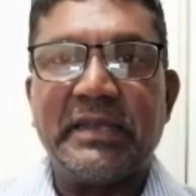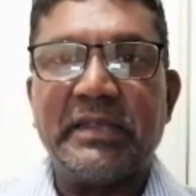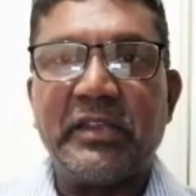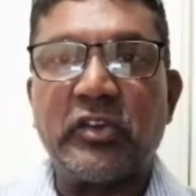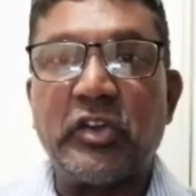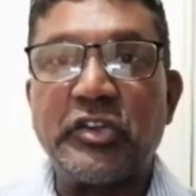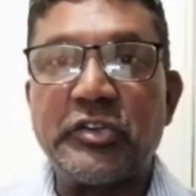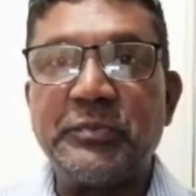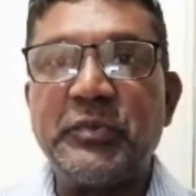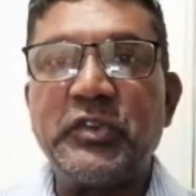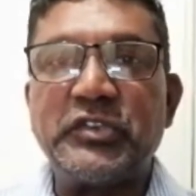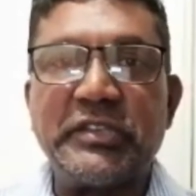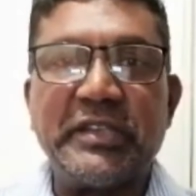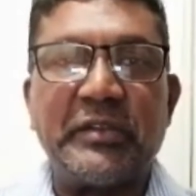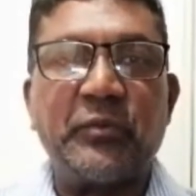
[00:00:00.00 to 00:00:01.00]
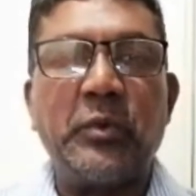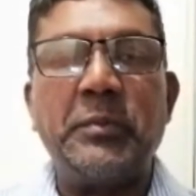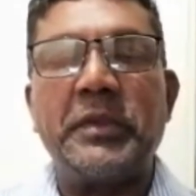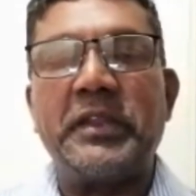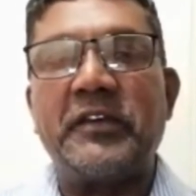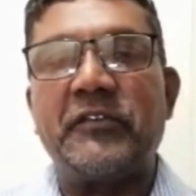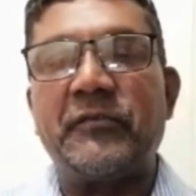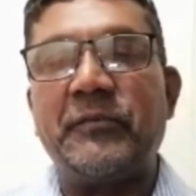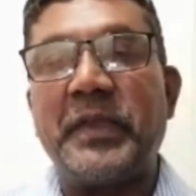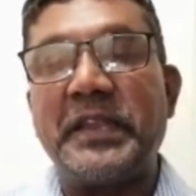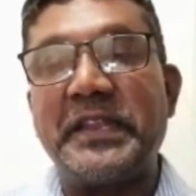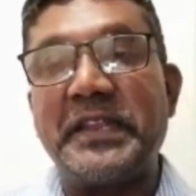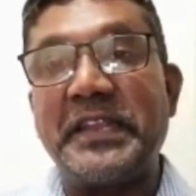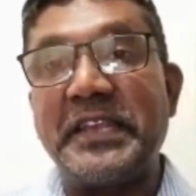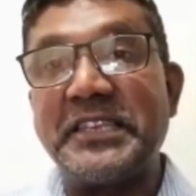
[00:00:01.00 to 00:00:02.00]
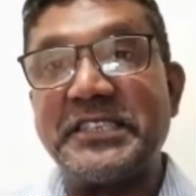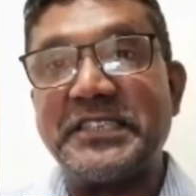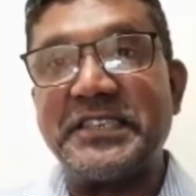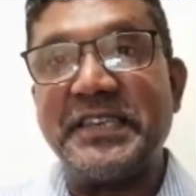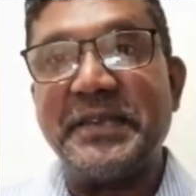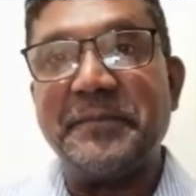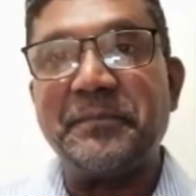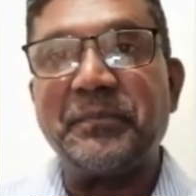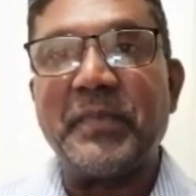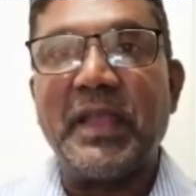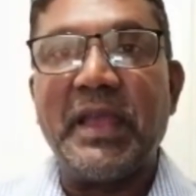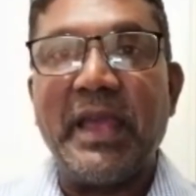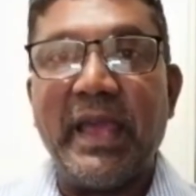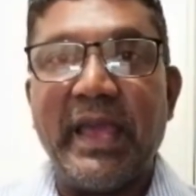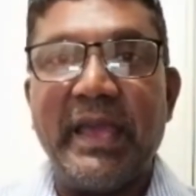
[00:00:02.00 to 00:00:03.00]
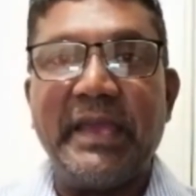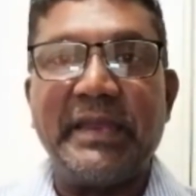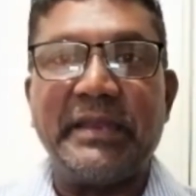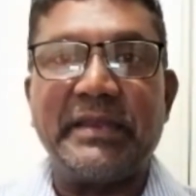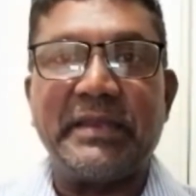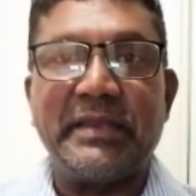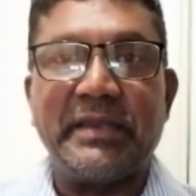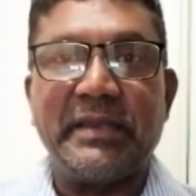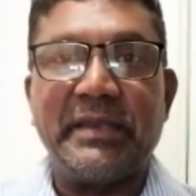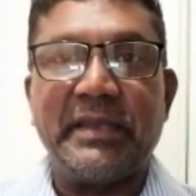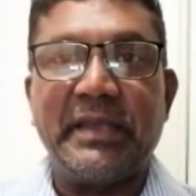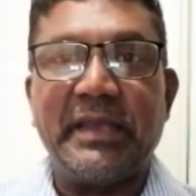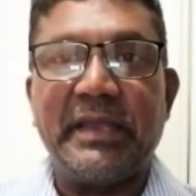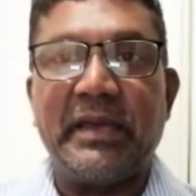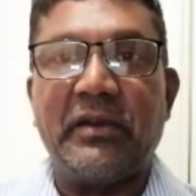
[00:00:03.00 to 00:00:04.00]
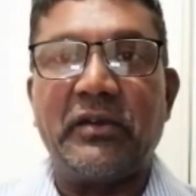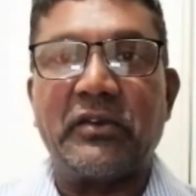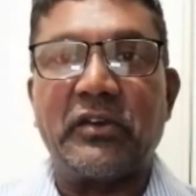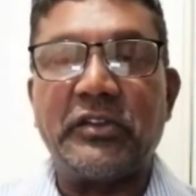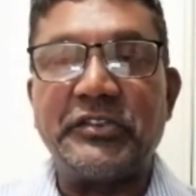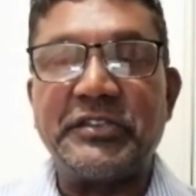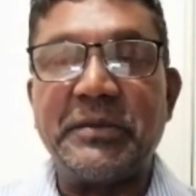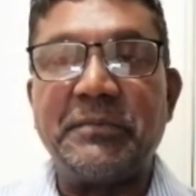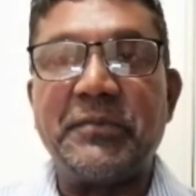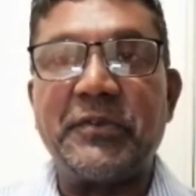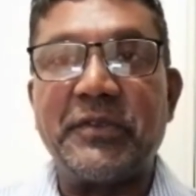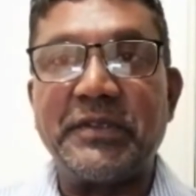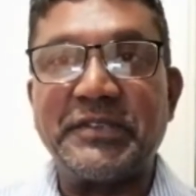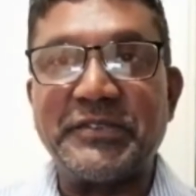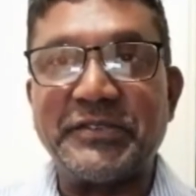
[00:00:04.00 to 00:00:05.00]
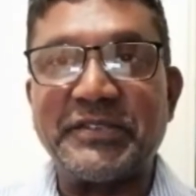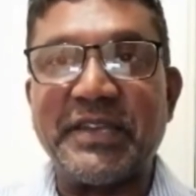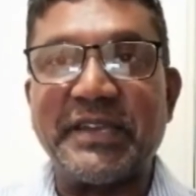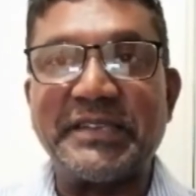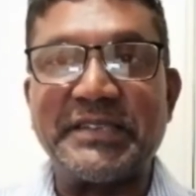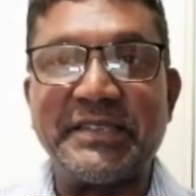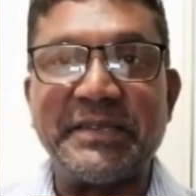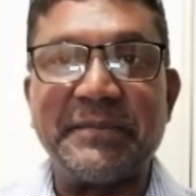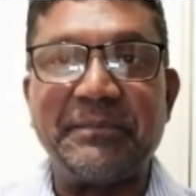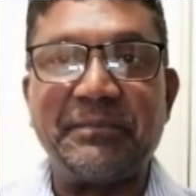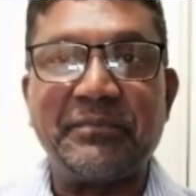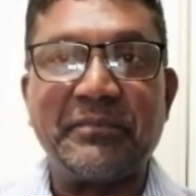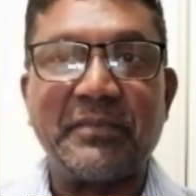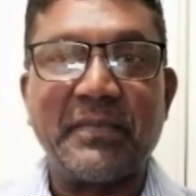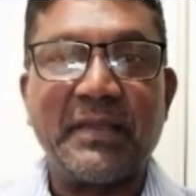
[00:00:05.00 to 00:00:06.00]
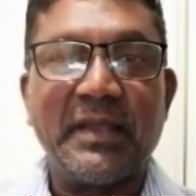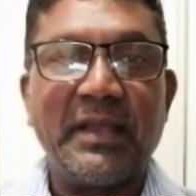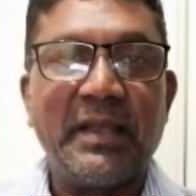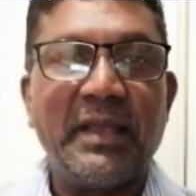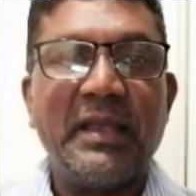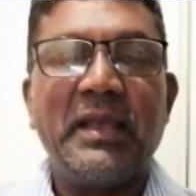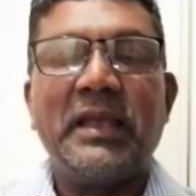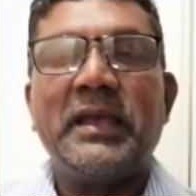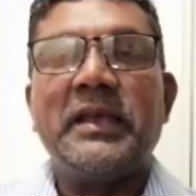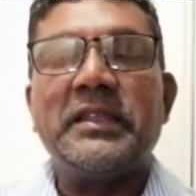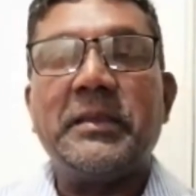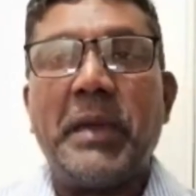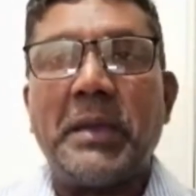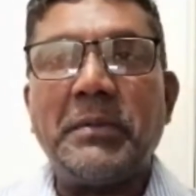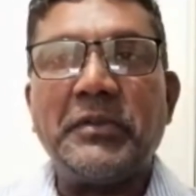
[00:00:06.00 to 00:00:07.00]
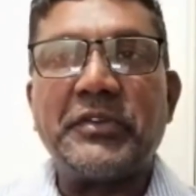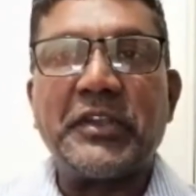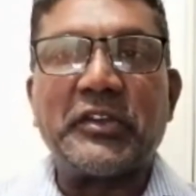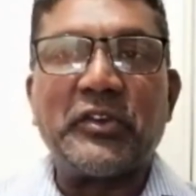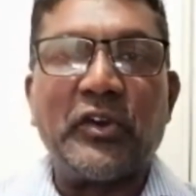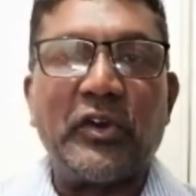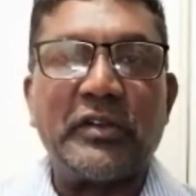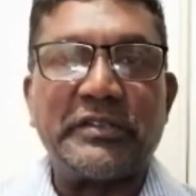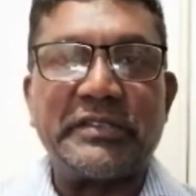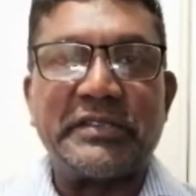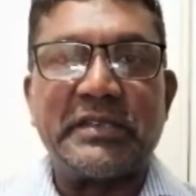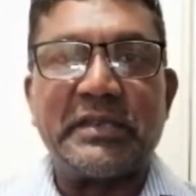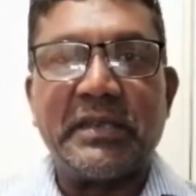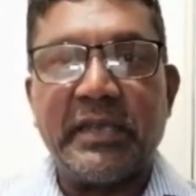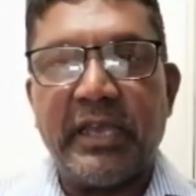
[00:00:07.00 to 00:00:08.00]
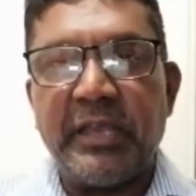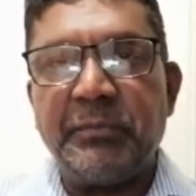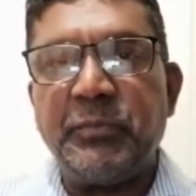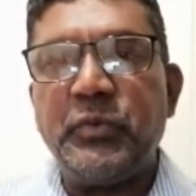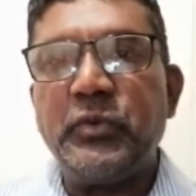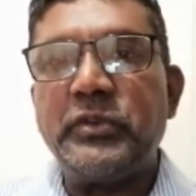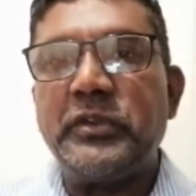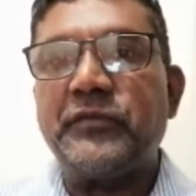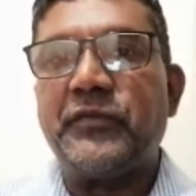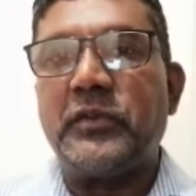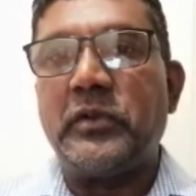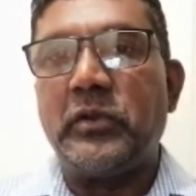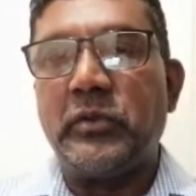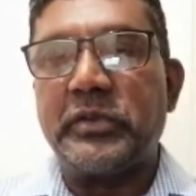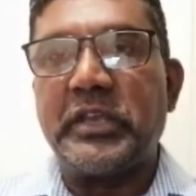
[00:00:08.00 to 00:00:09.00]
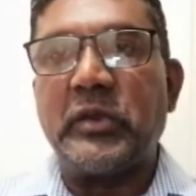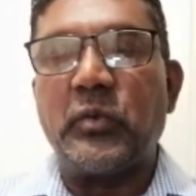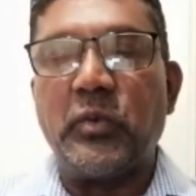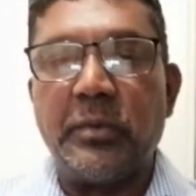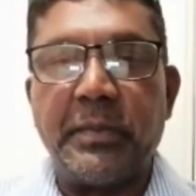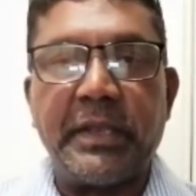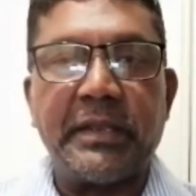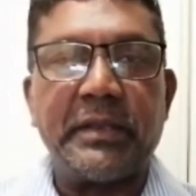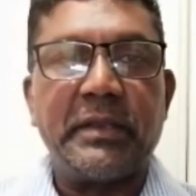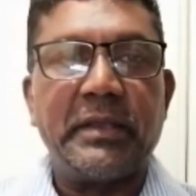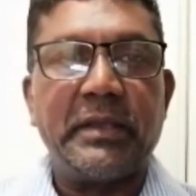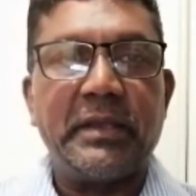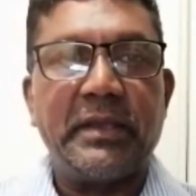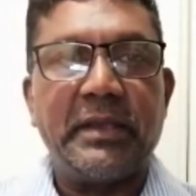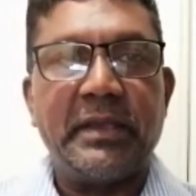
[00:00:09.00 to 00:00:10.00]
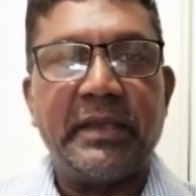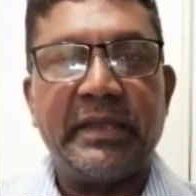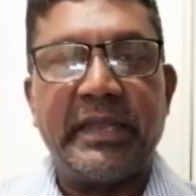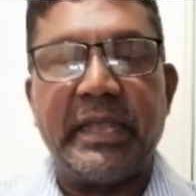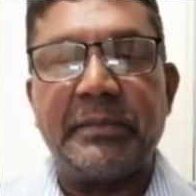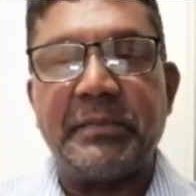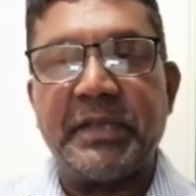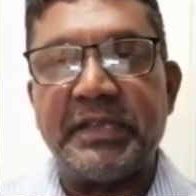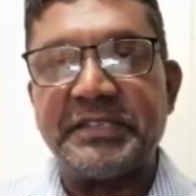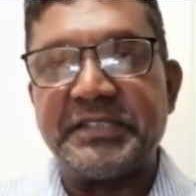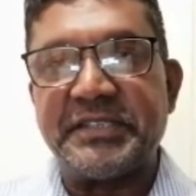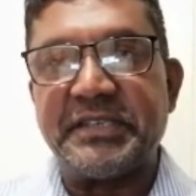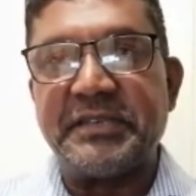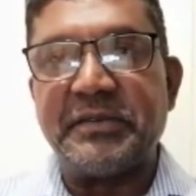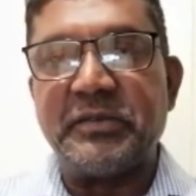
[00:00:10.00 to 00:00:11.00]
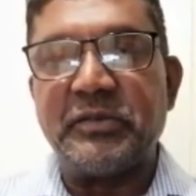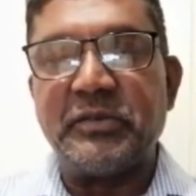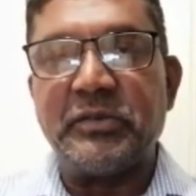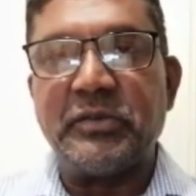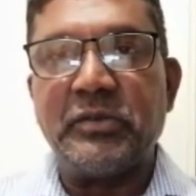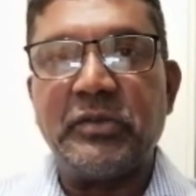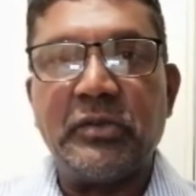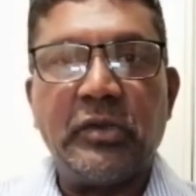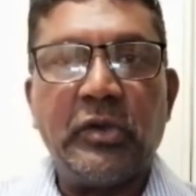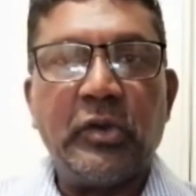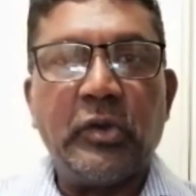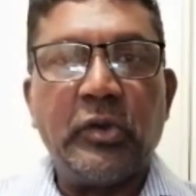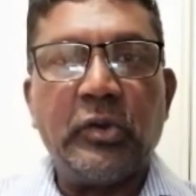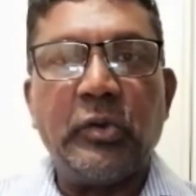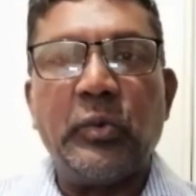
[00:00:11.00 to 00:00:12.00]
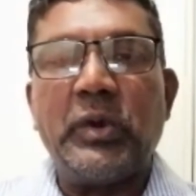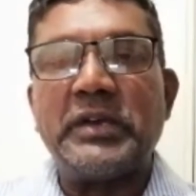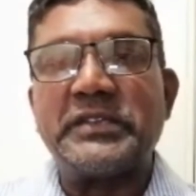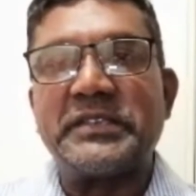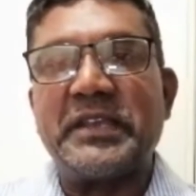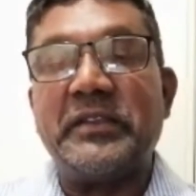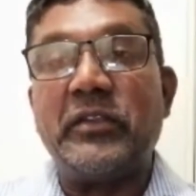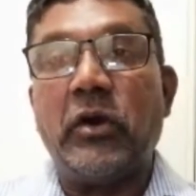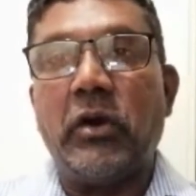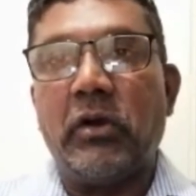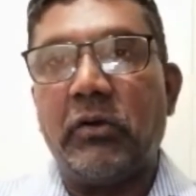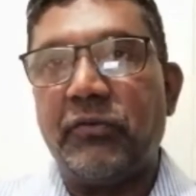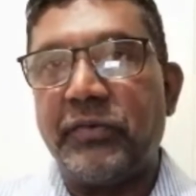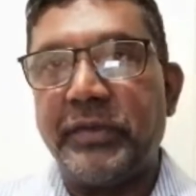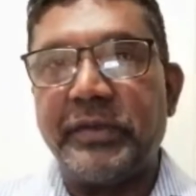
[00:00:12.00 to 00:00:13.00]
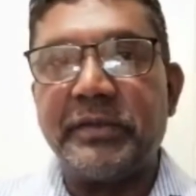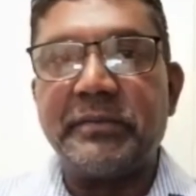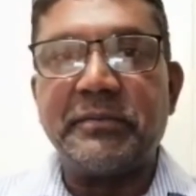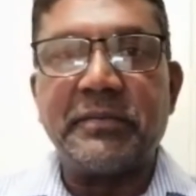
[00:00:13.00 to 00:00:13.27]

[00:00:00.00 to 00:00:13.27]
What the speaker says: the contribution that women have made in history and in our contemporary society. The Bible records a beautiful looking woman named Esther, who was an orphan.